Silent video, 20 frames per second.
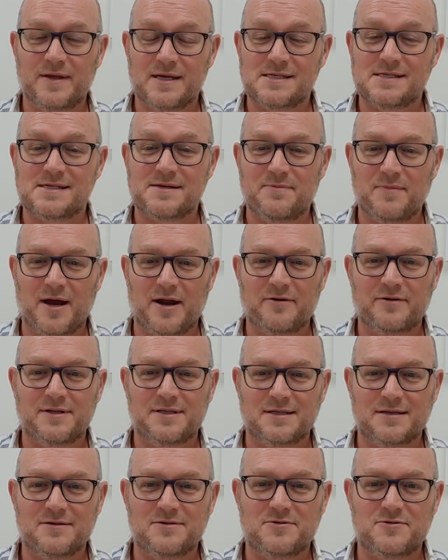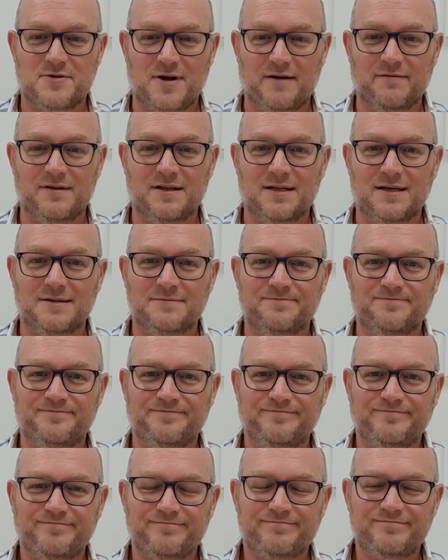this Samaritan traveler?
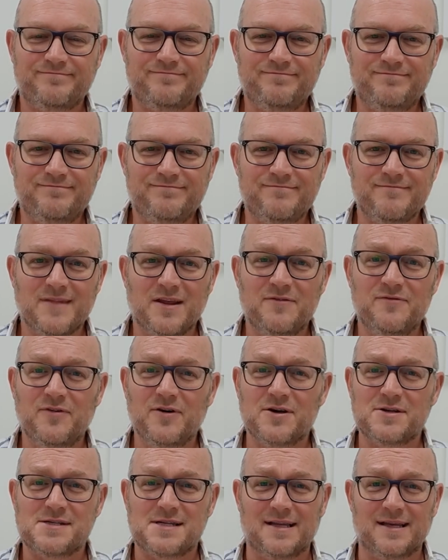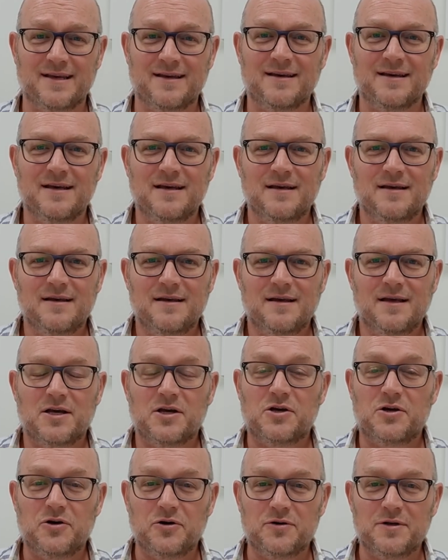Firstly,
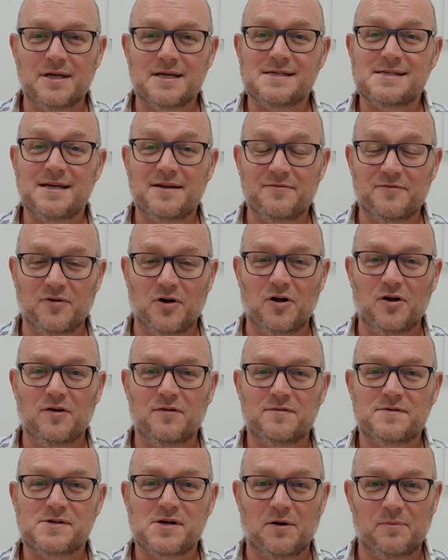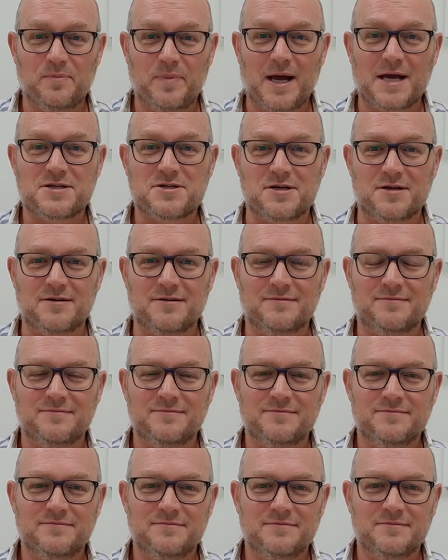goodness involves compassion.
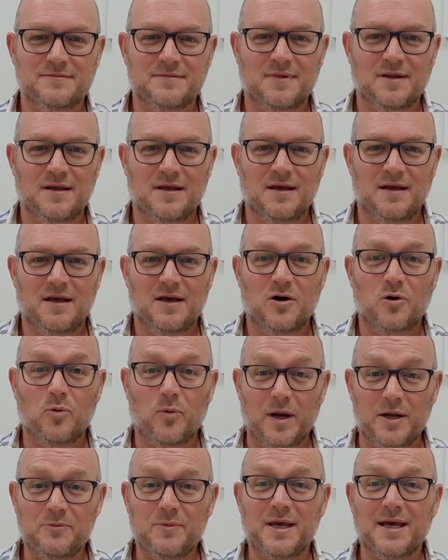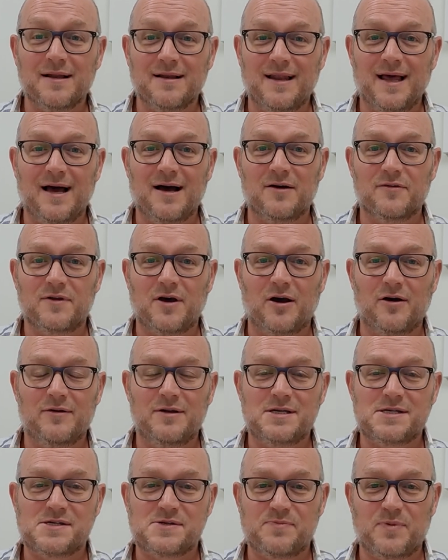When we allow the
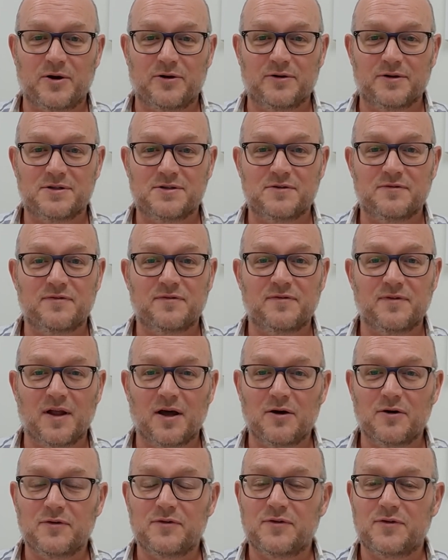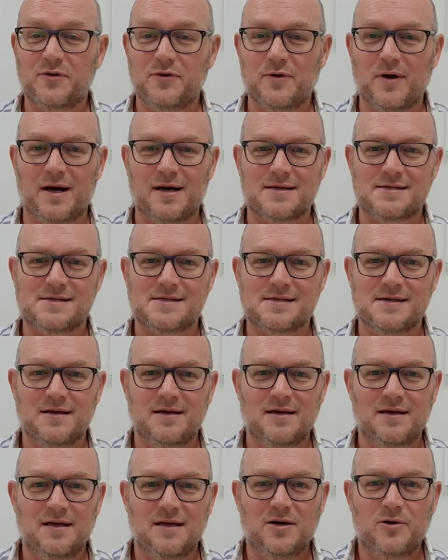Holy Spirit to flow through us,
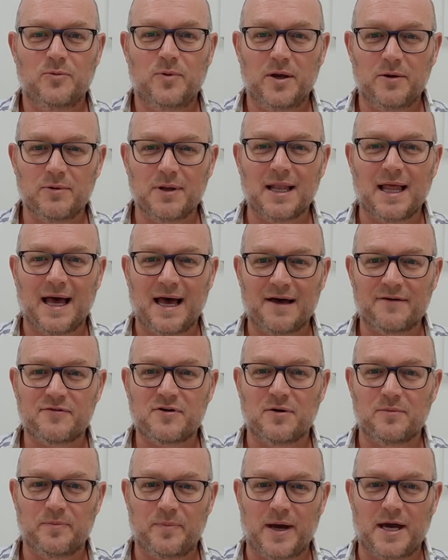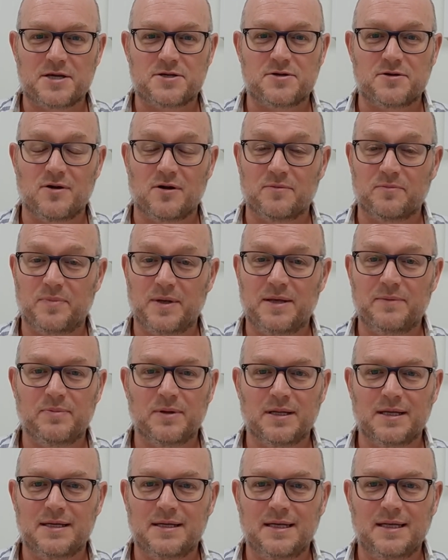we will have compassion on
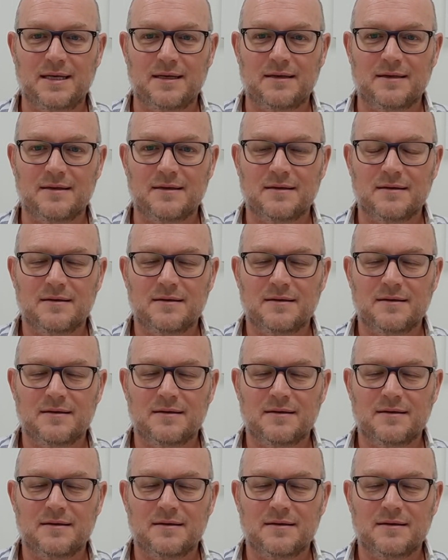people in need.